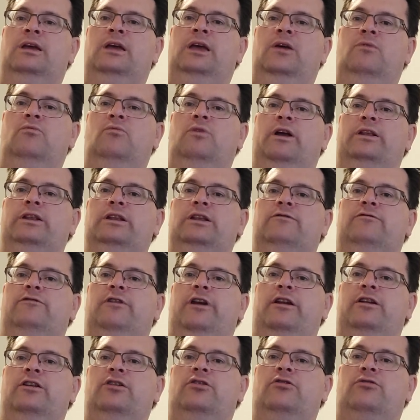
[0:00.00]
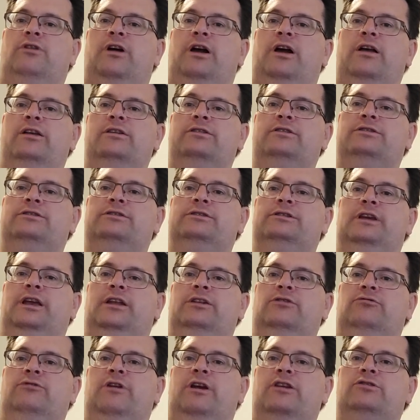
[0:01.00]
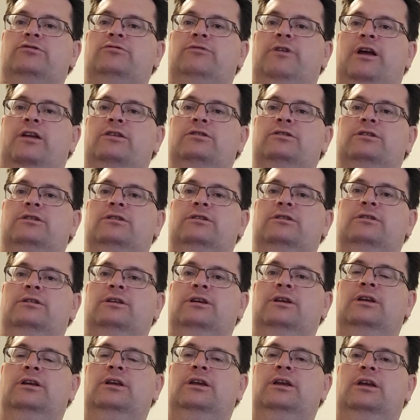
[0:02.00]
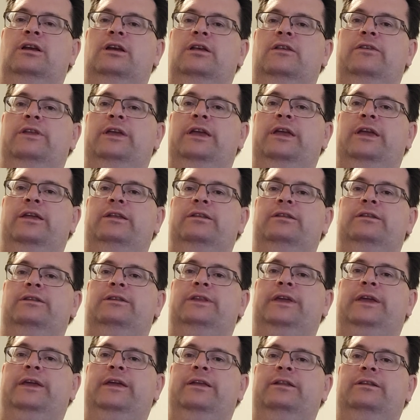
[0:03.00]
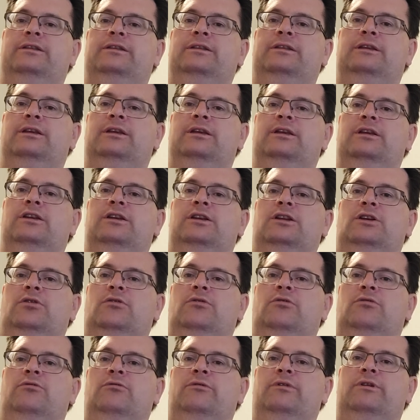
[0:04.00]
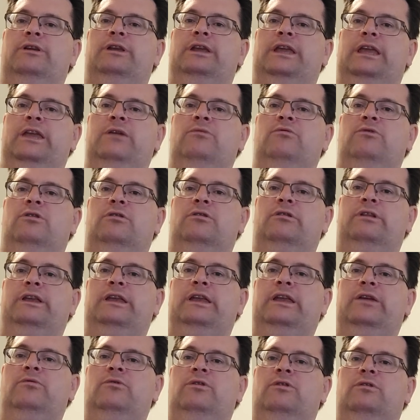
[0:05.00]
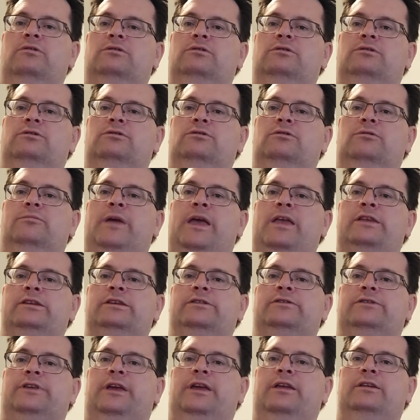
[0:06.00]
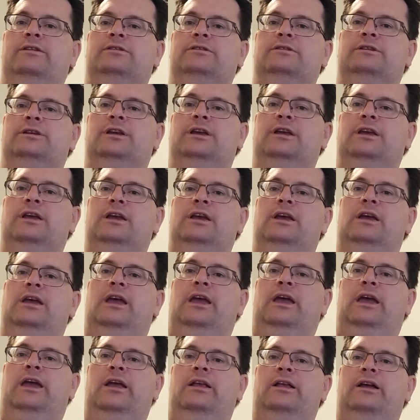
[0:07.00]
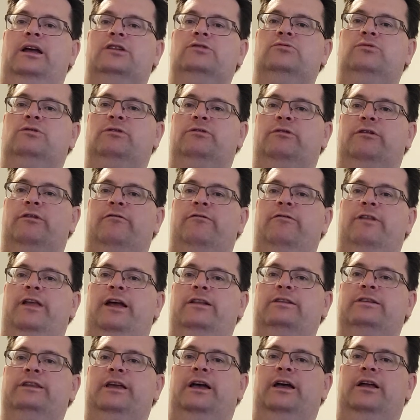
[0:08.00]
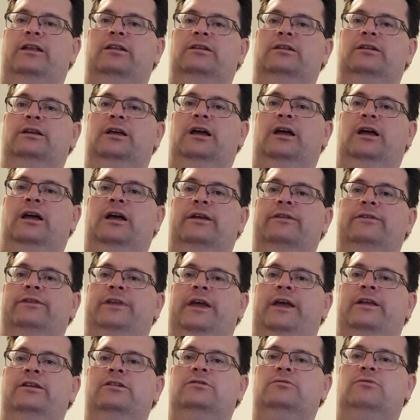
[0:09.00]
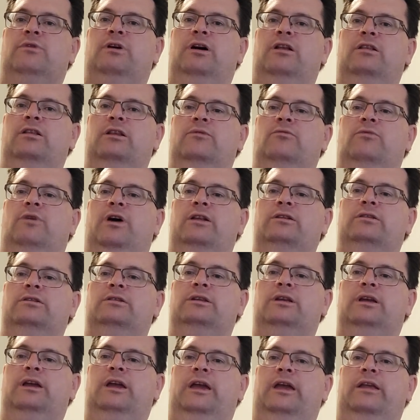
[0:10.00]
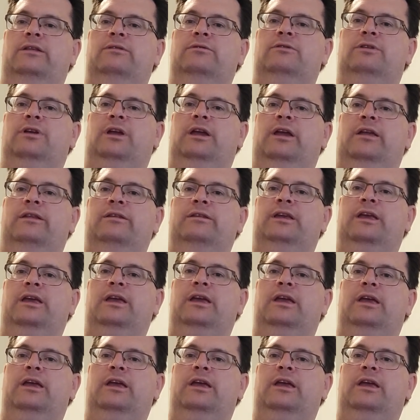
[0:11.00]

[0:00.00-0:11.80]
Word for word: and what He did for you on the cross and the resurrection, then then you know He will He will do amazing things. And I just want to reflect on on that as well, and what and and